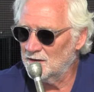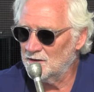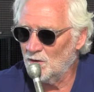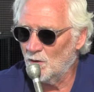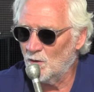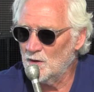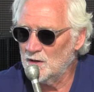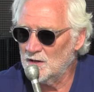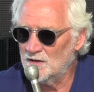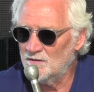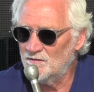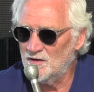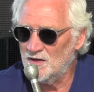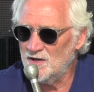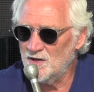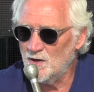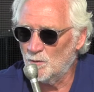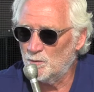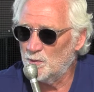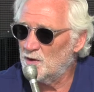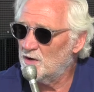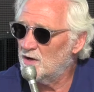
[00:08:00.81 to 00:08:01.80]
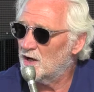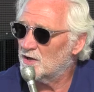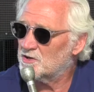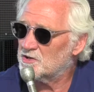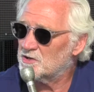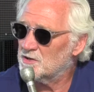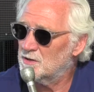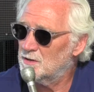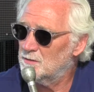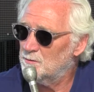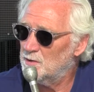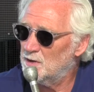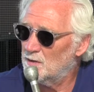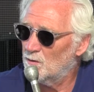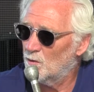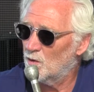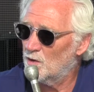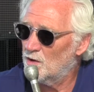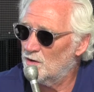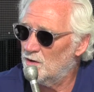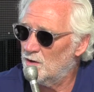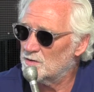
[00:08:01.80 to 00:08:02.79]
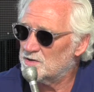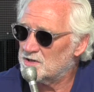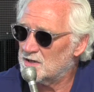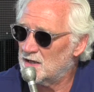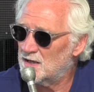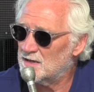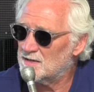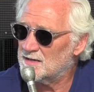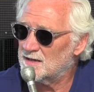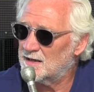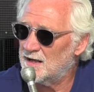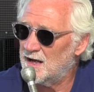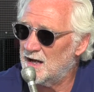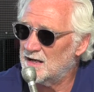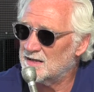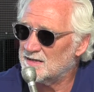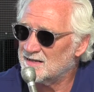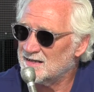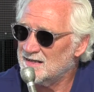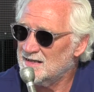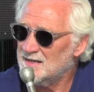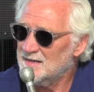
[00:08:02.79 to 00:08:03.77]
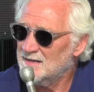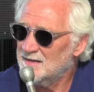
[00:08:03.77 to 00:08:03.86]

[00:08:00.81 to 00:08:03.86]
going into video production and sure. being one of those kinds of guys.